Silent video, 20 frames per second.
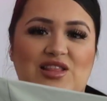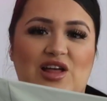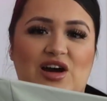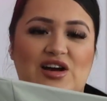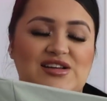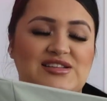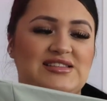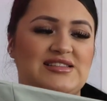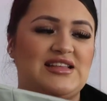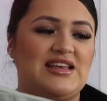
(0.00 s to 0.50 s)

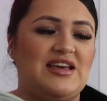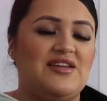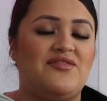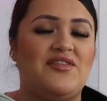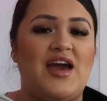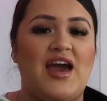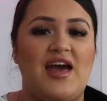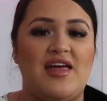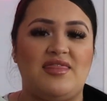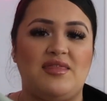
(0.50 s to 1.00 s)
long sleeve
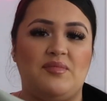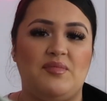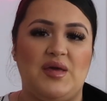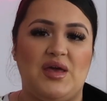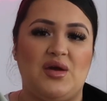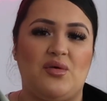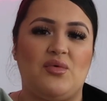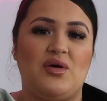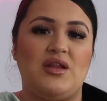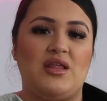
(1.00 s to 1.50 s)
and the
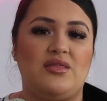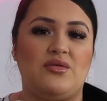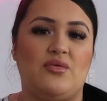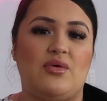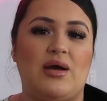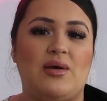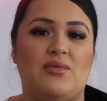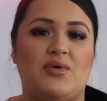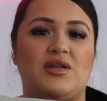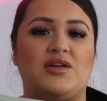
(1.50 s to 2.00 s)
pink one and the
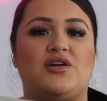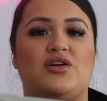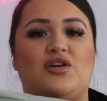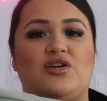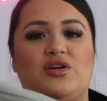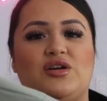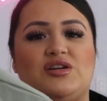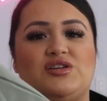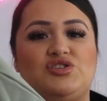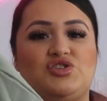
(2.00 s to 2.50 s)
white one
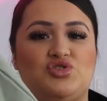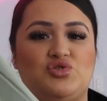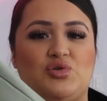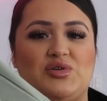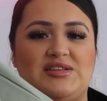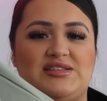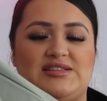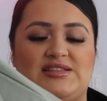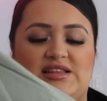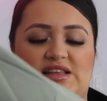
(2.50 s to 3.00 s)
are
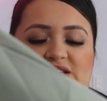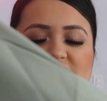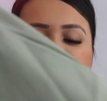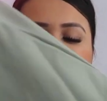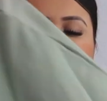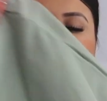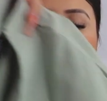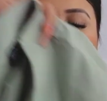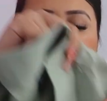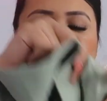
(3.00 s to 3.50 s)
short sleeves.
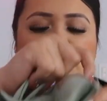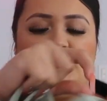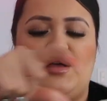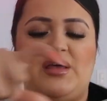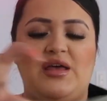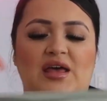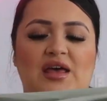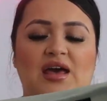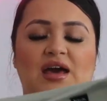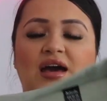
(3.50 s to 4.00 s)
So
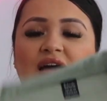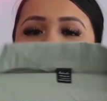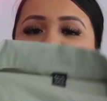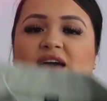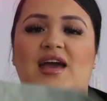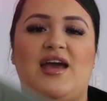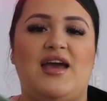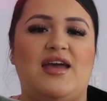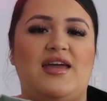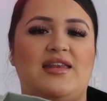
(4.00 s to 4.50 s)

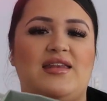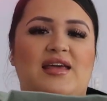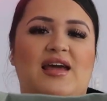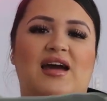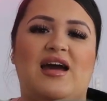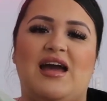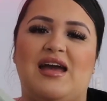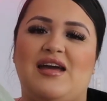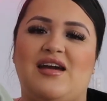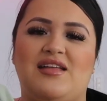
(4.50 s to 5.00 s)
again,
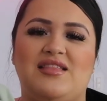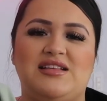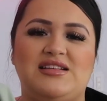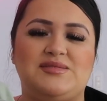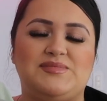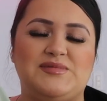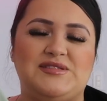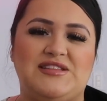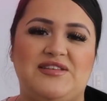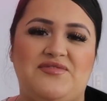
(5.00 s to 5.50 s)
I got these
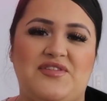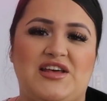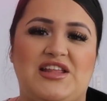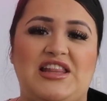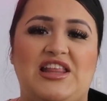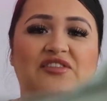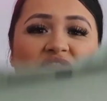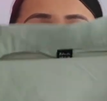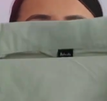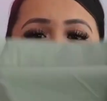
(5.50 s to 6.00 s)

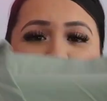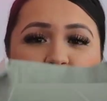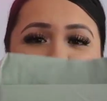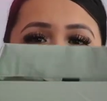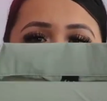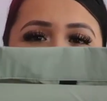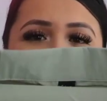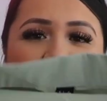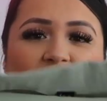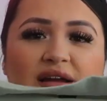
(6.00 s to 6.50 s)
specifically for
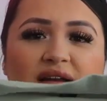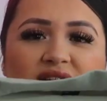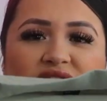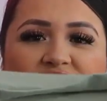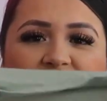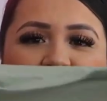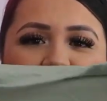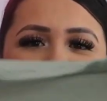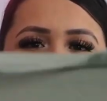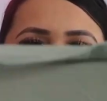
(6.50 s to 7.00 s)
work just